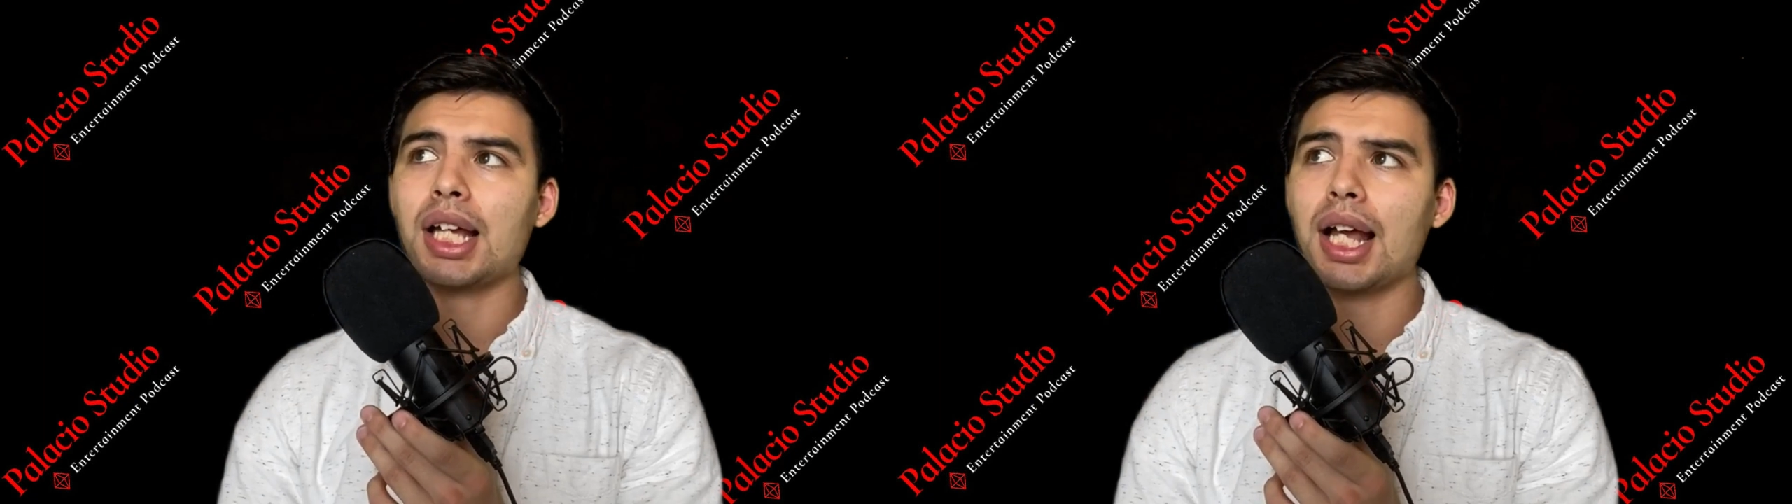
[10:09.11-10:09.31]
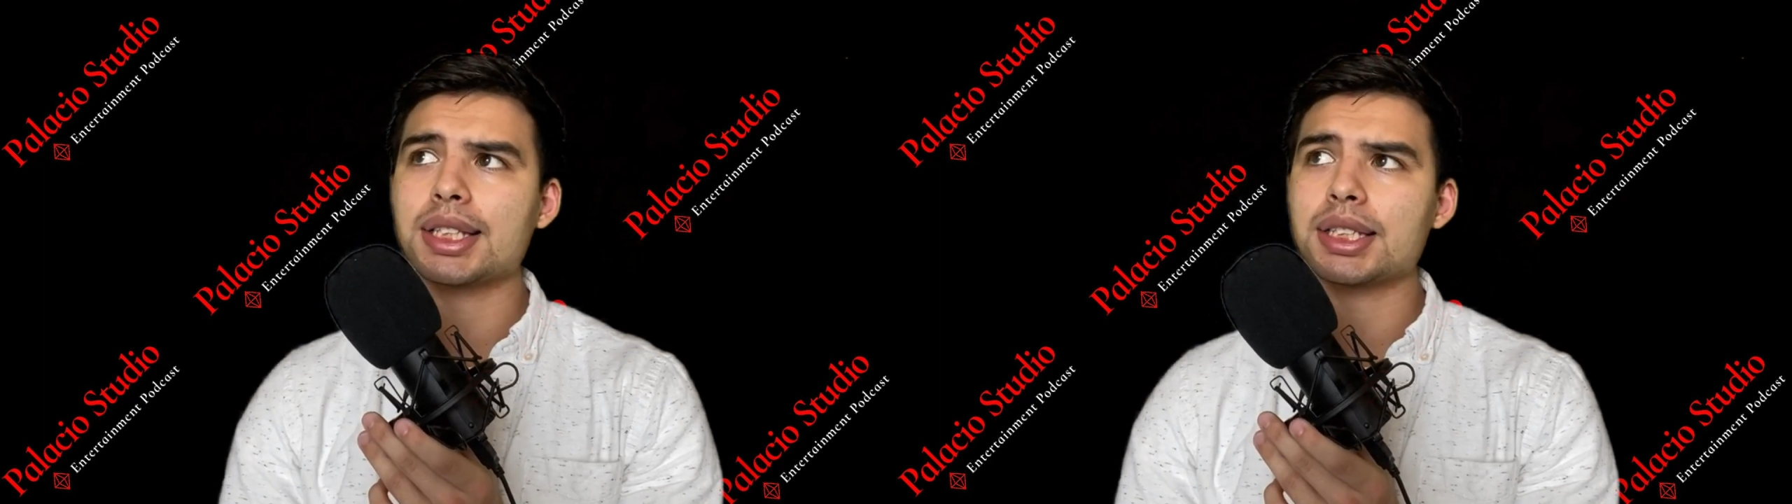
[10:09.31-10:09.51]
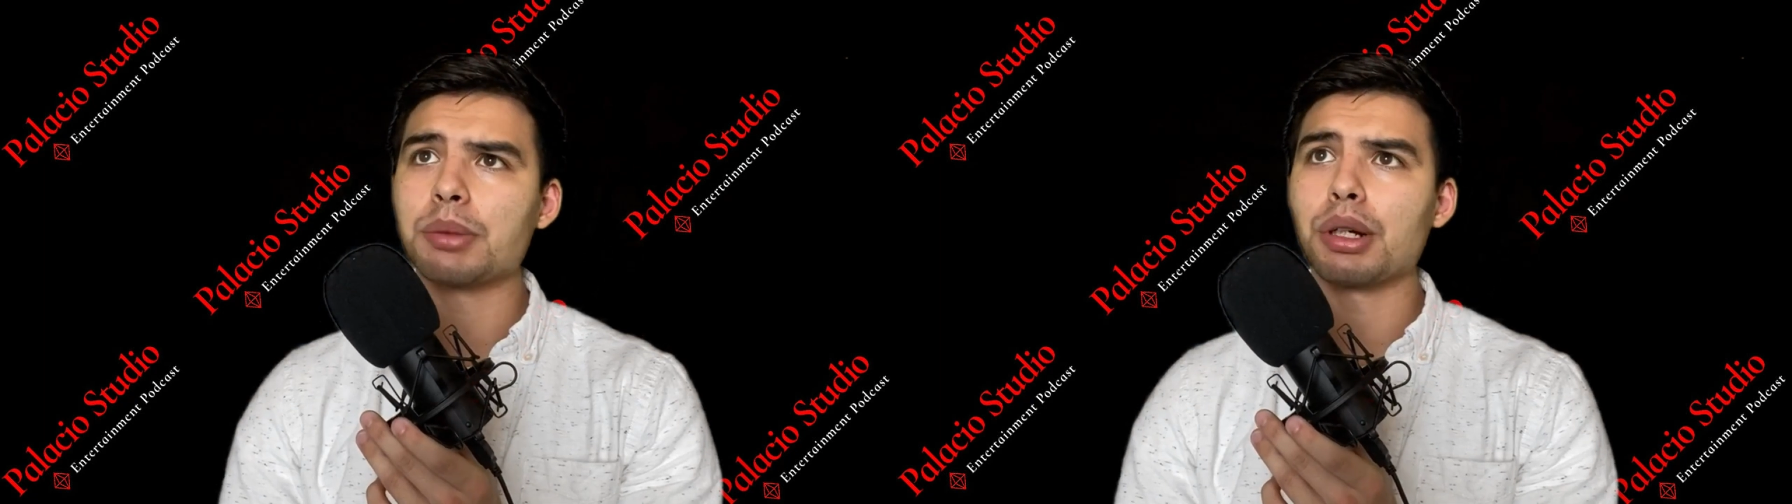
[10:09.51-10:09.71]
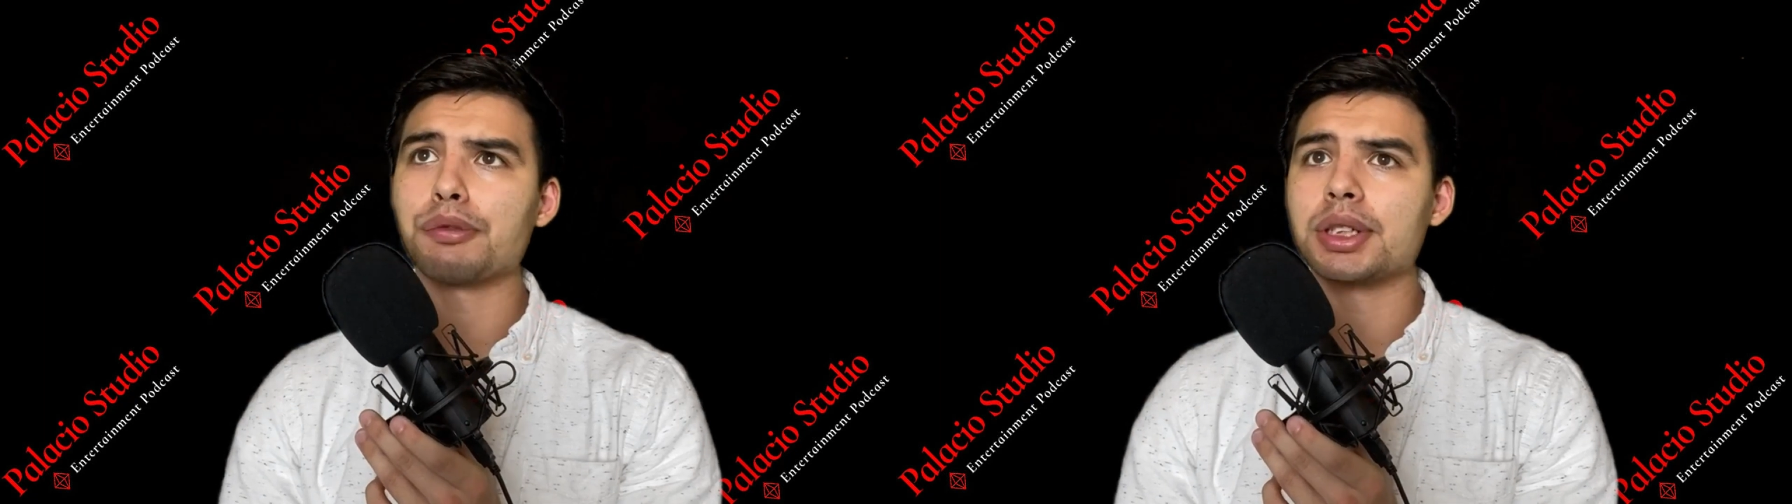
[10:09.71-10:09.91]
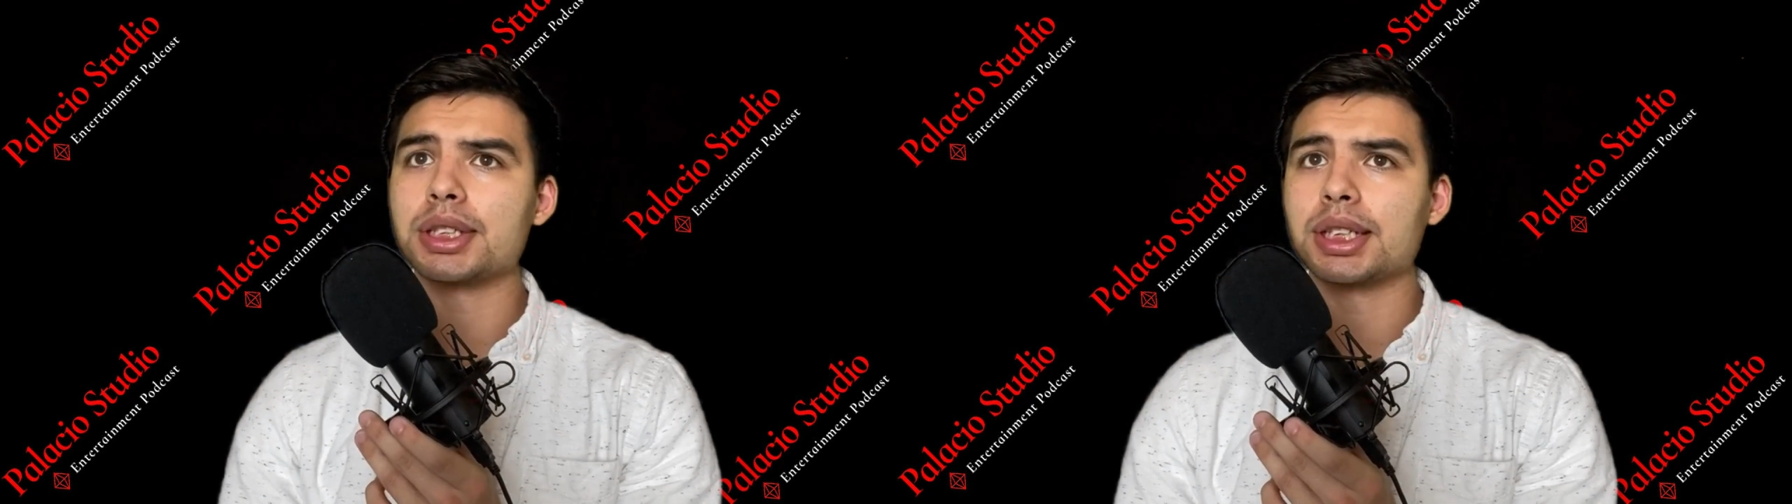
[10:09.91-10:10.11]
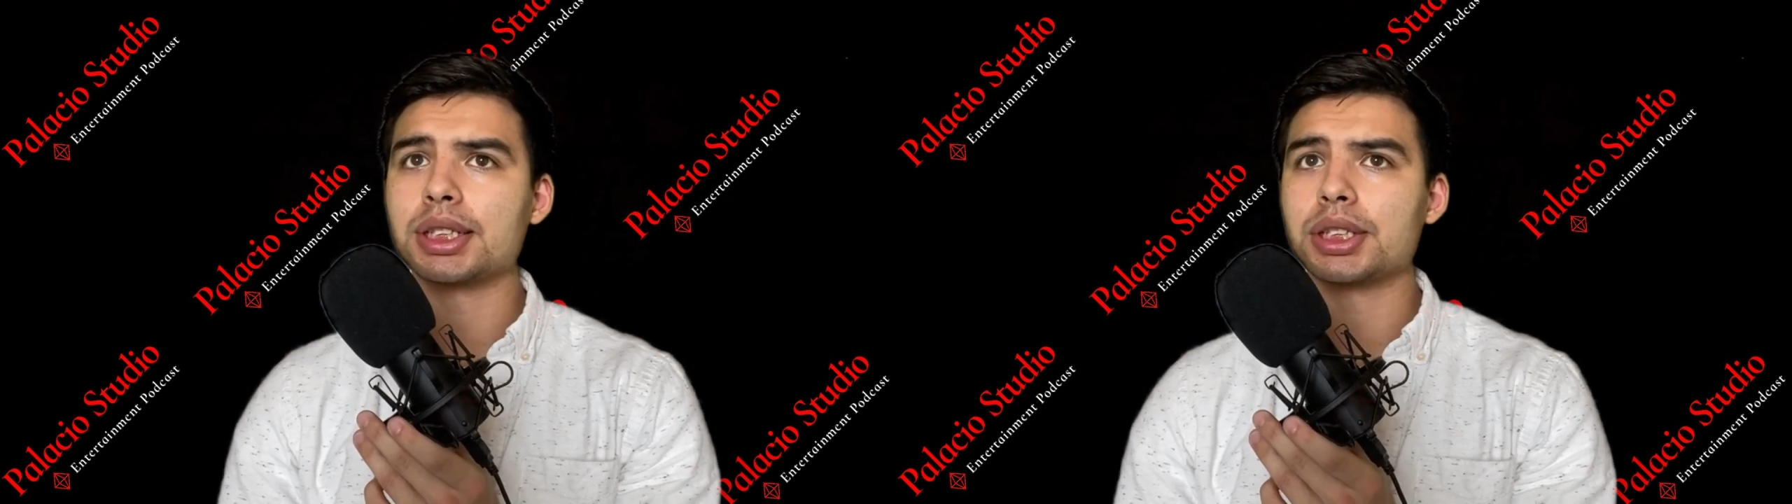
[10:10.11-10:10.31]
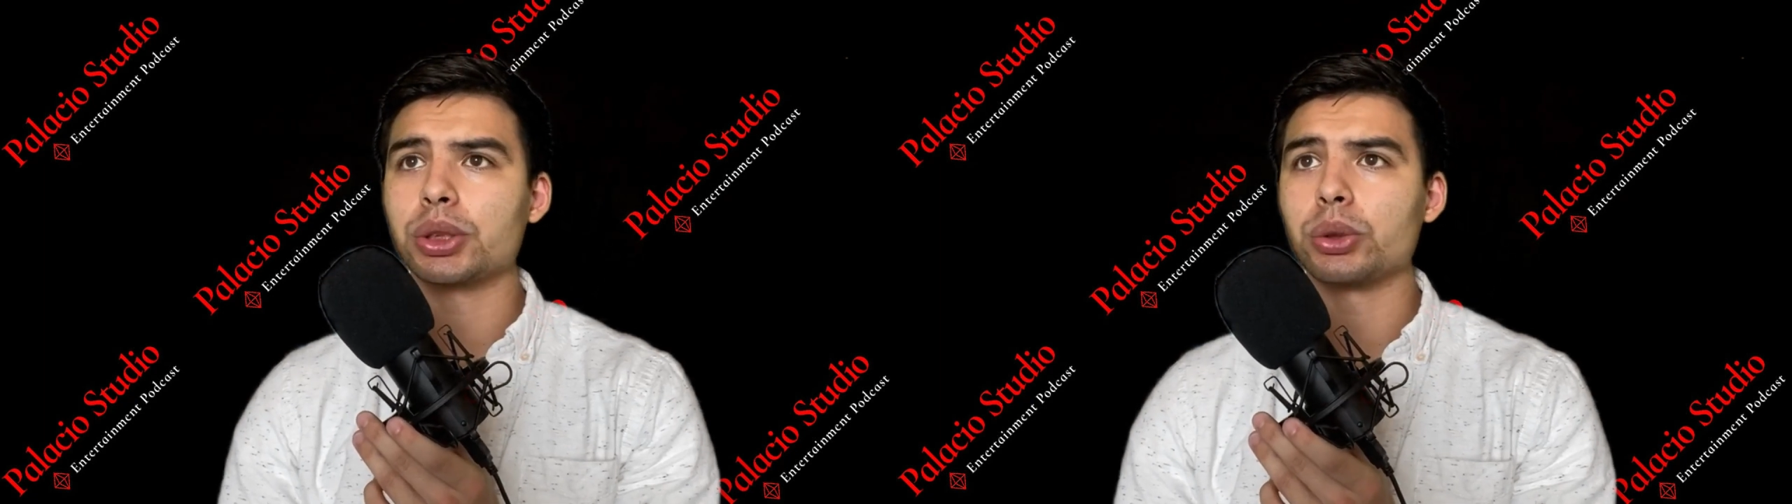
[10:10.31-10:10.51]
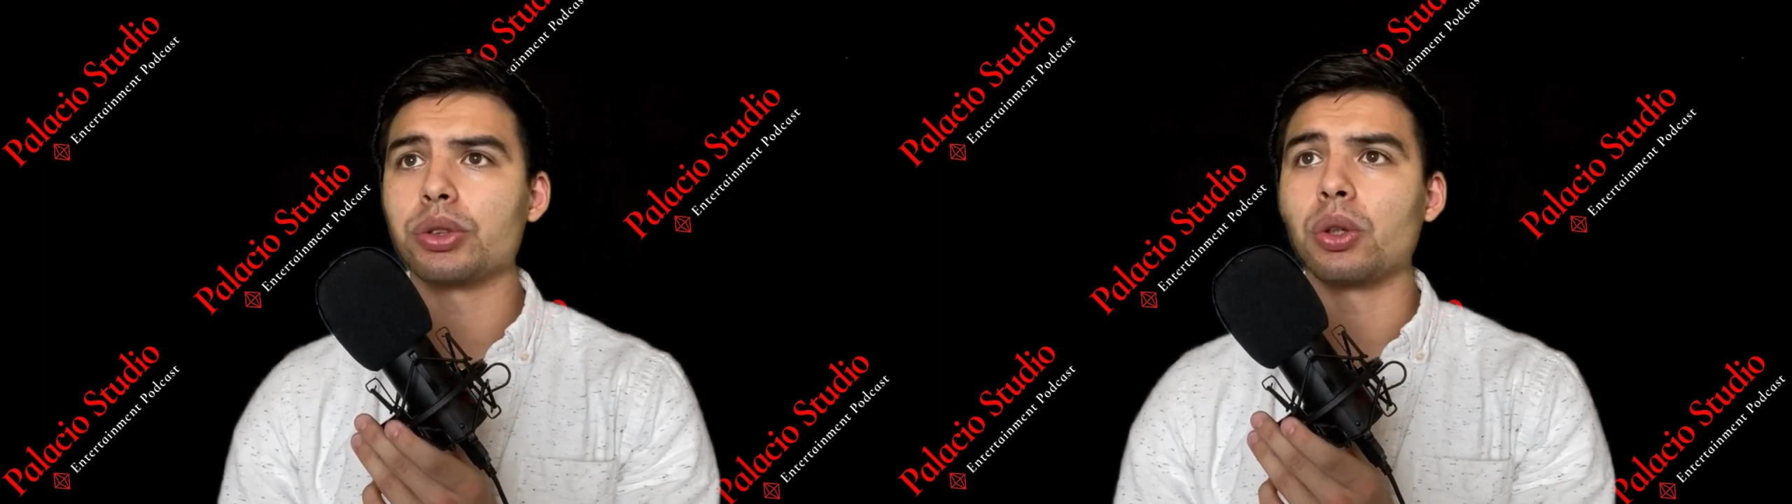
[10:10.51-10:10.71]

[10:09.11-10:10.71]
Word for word: had some references to